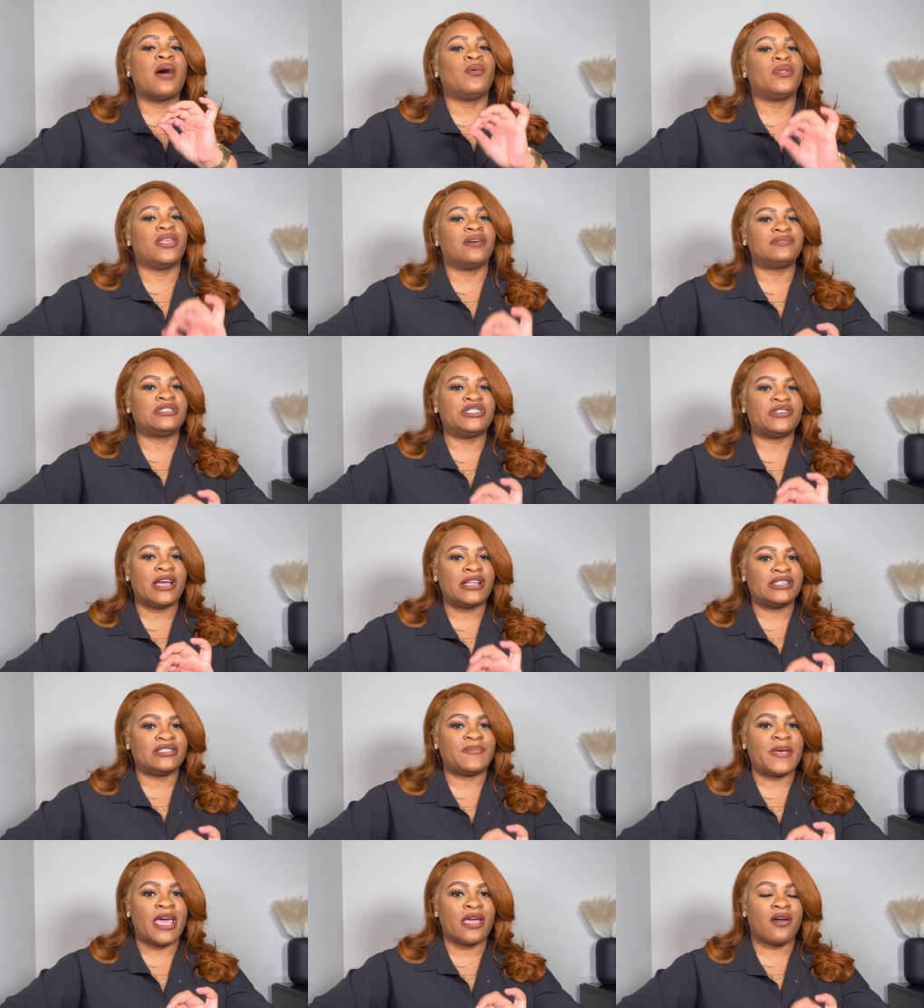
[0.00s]
I would love to try
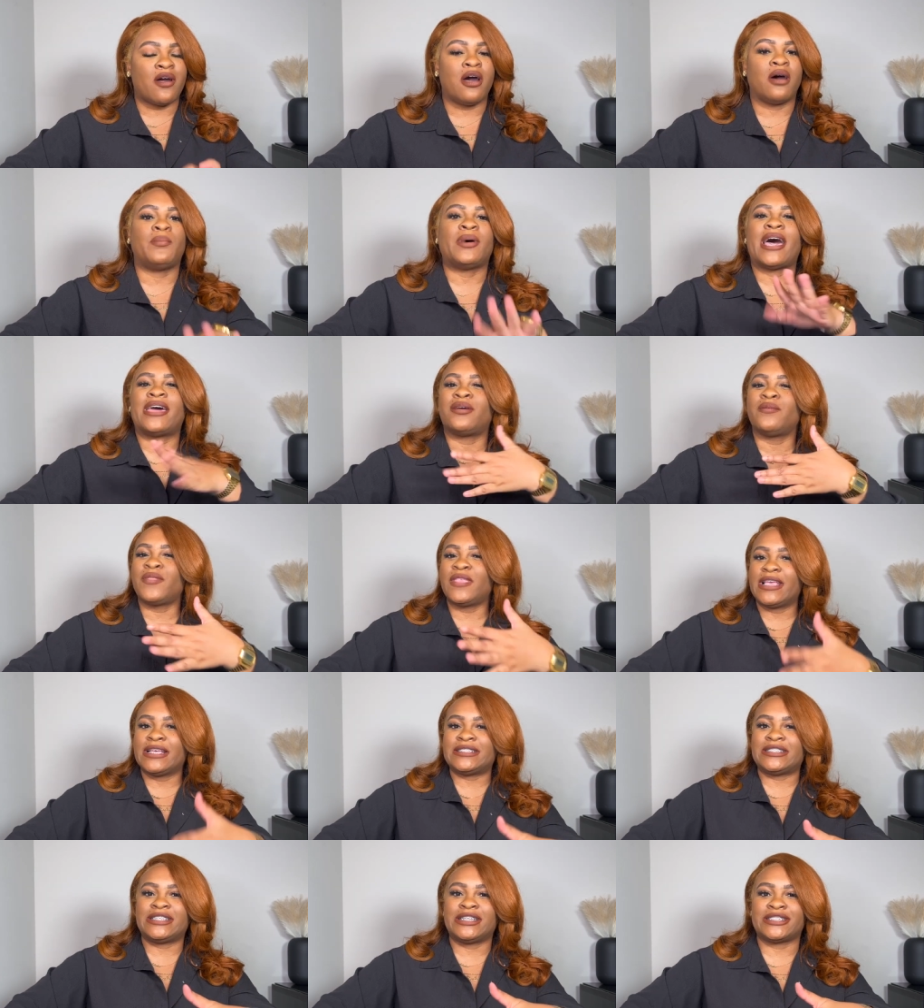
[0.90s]
this bag on, but I don't think
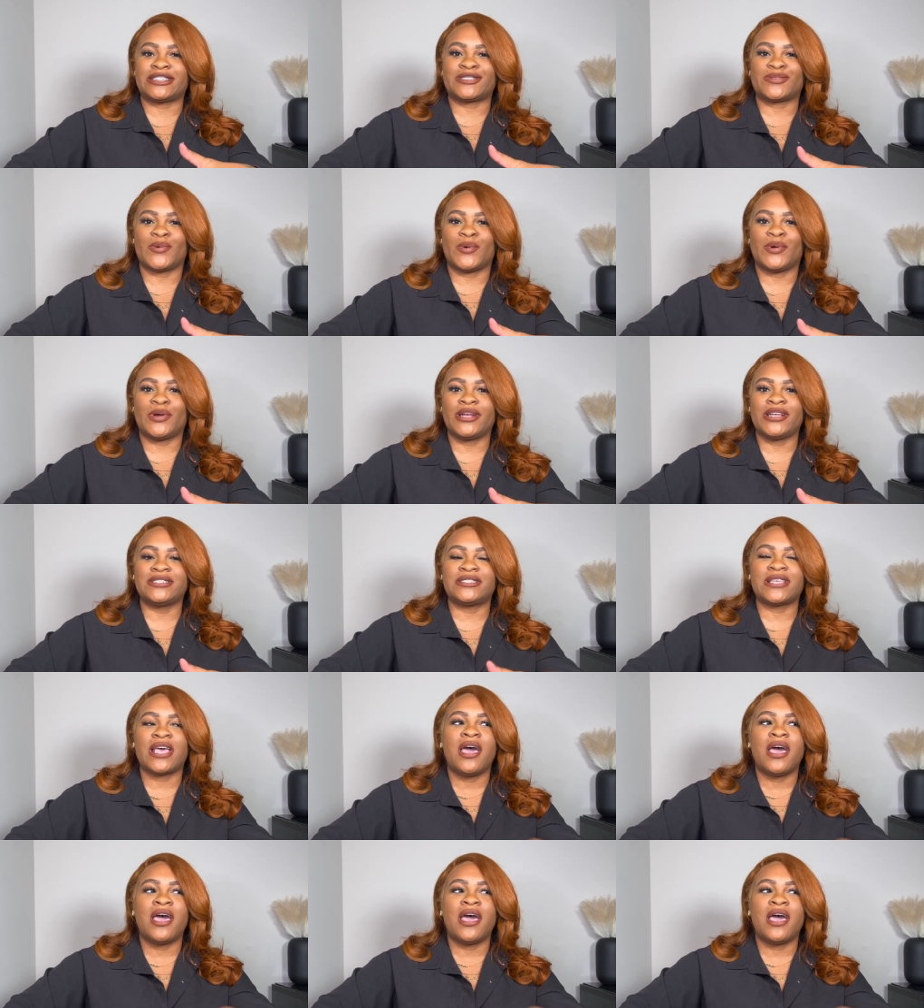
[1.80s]
it's in the stores.